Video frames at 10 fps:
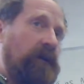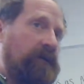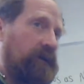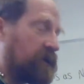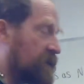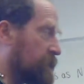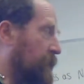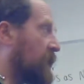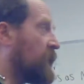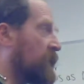So this is
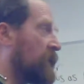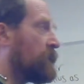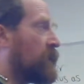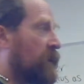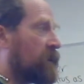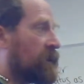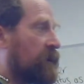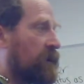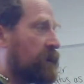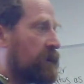making their mark
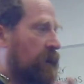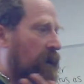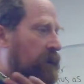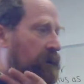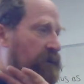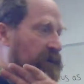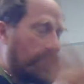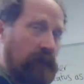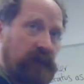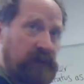in the
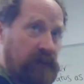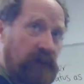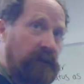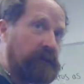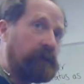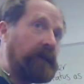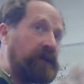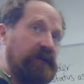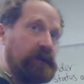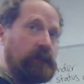Southeast Asian
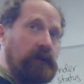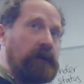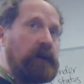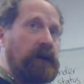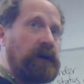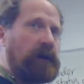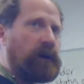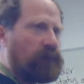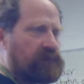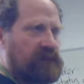basin.
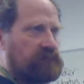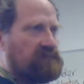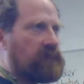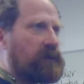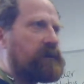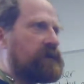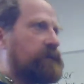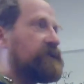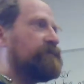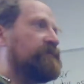Obviously, I don't
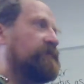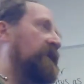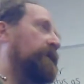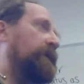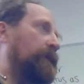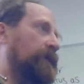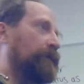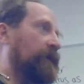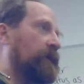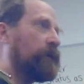suppose many people in
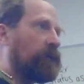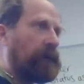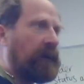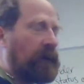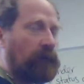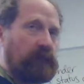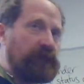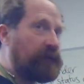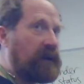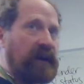Britain or America or
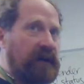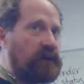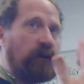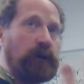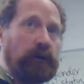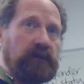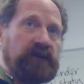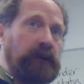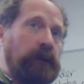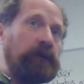Australia had a clue what was
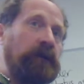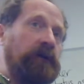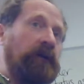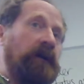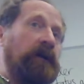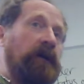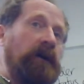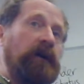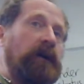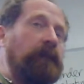going on in Korea,
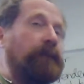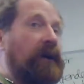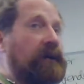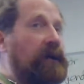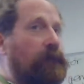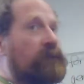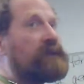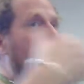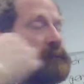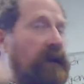but they
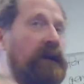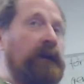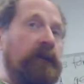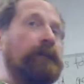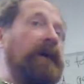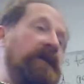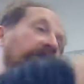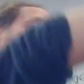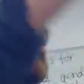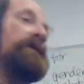wanted to make their impact
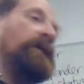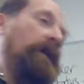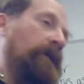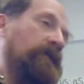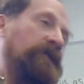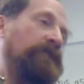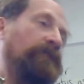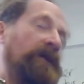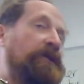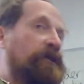in that
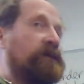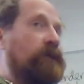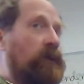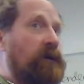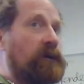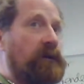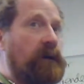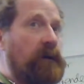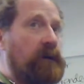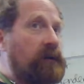region of the world,
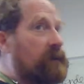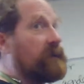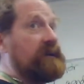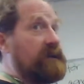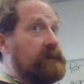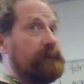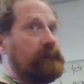and they did.